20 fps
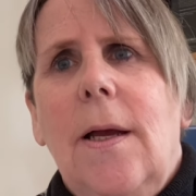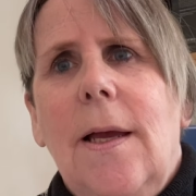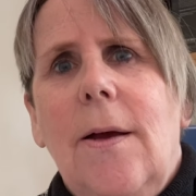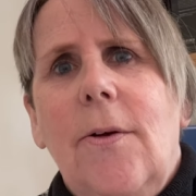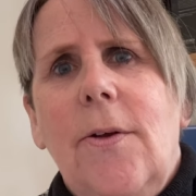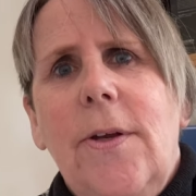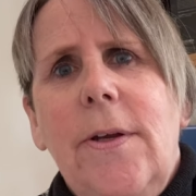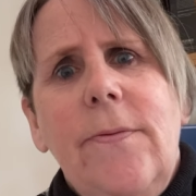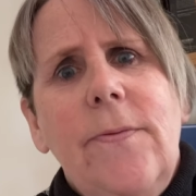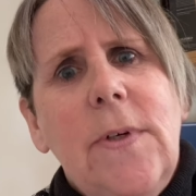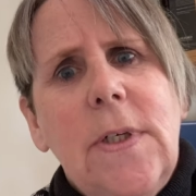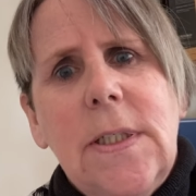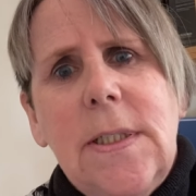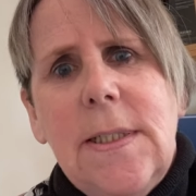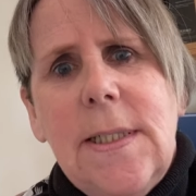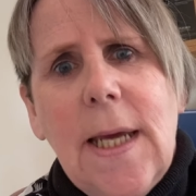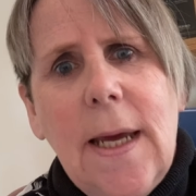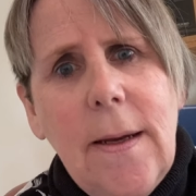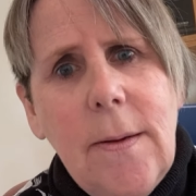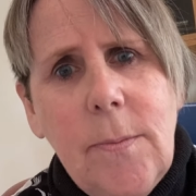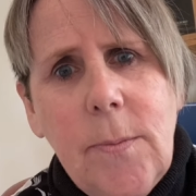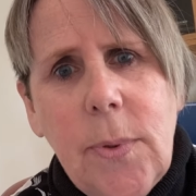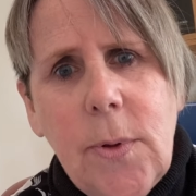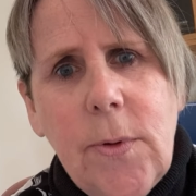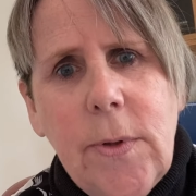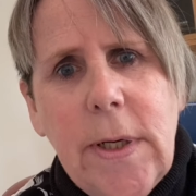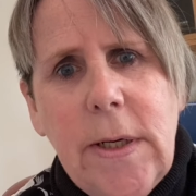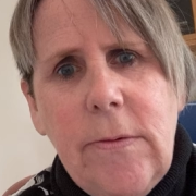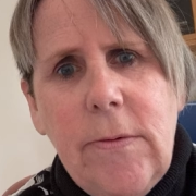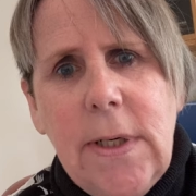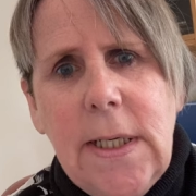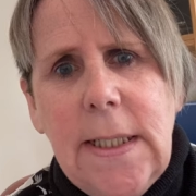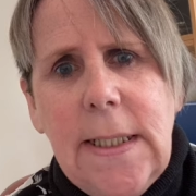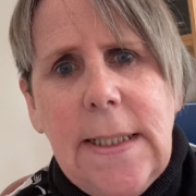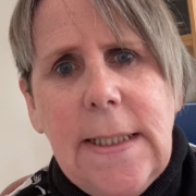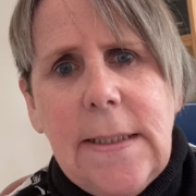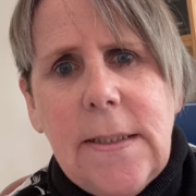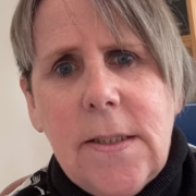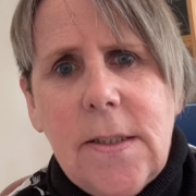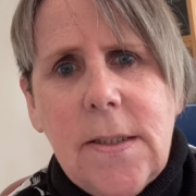or even contemporary,
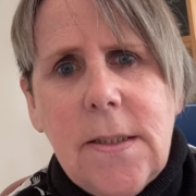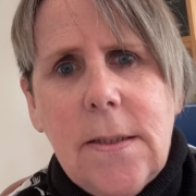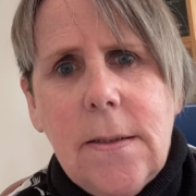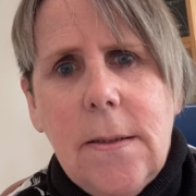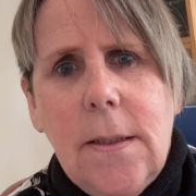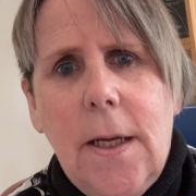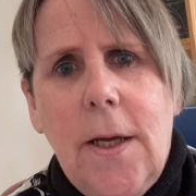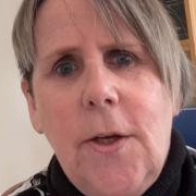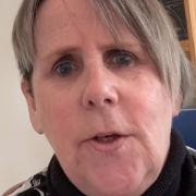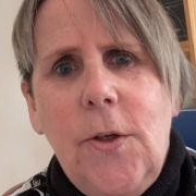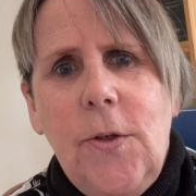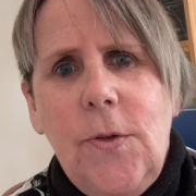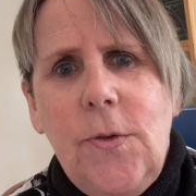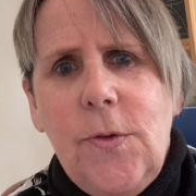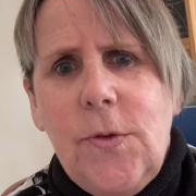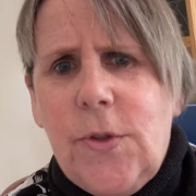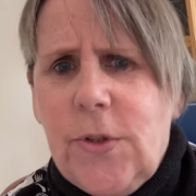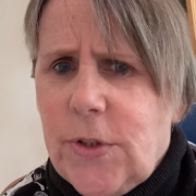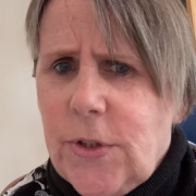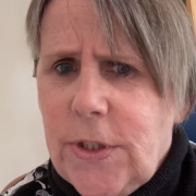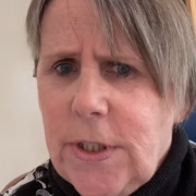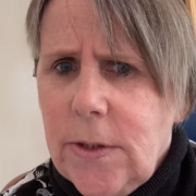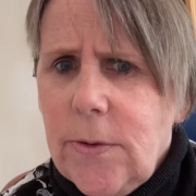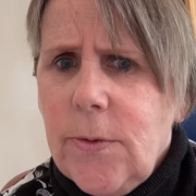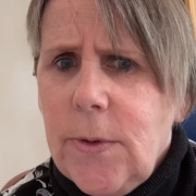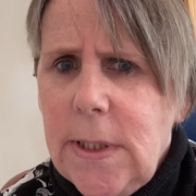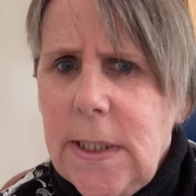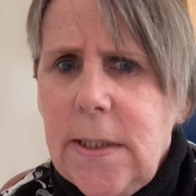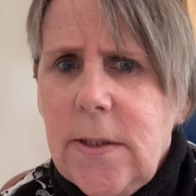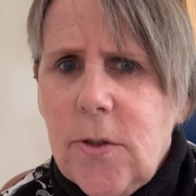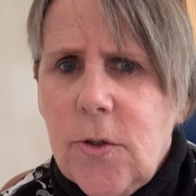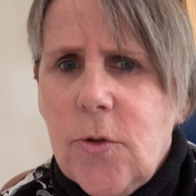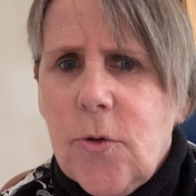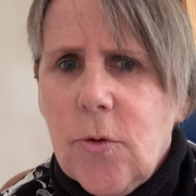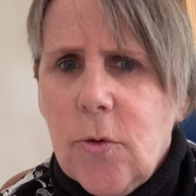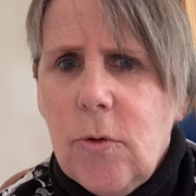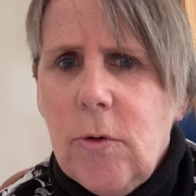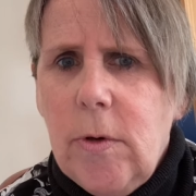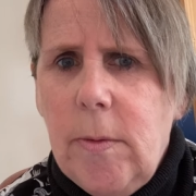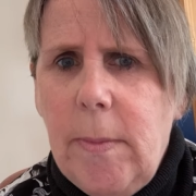realist. Still need to
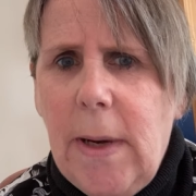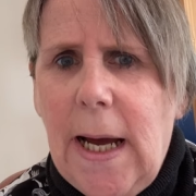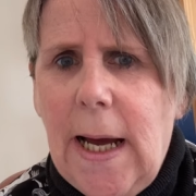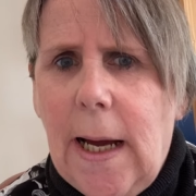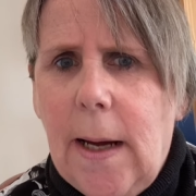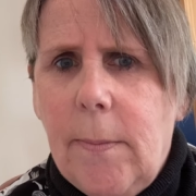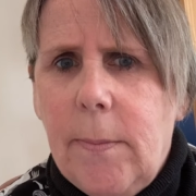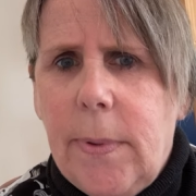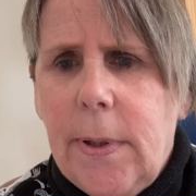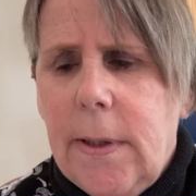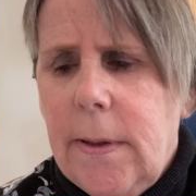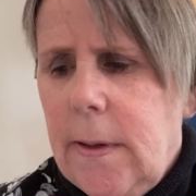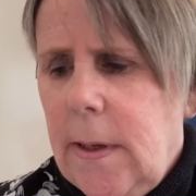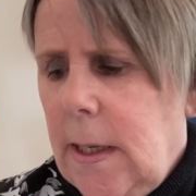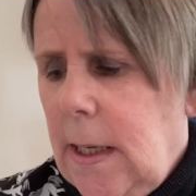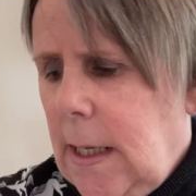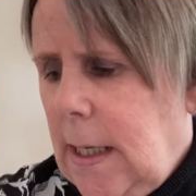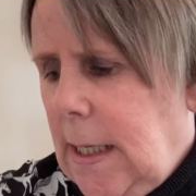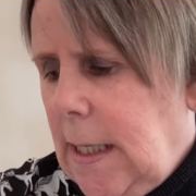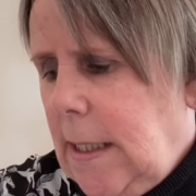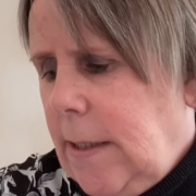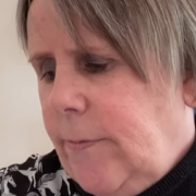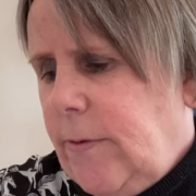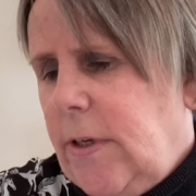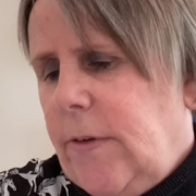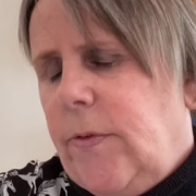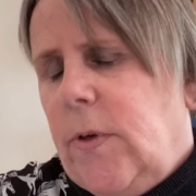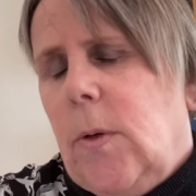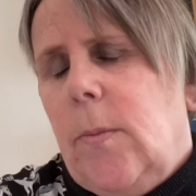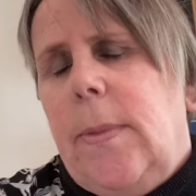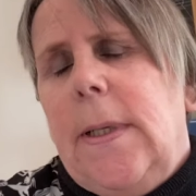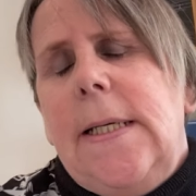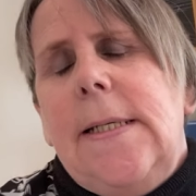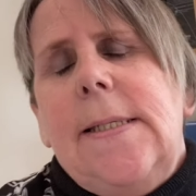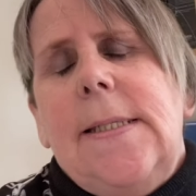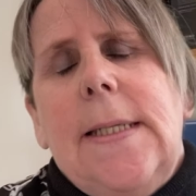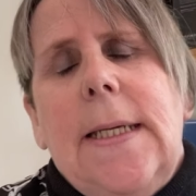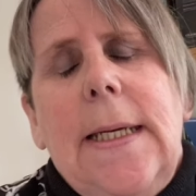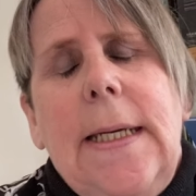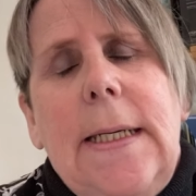draw a map, even if you're
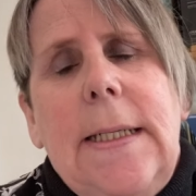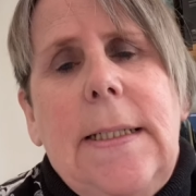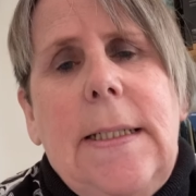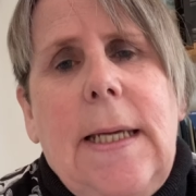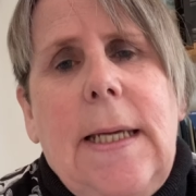basing it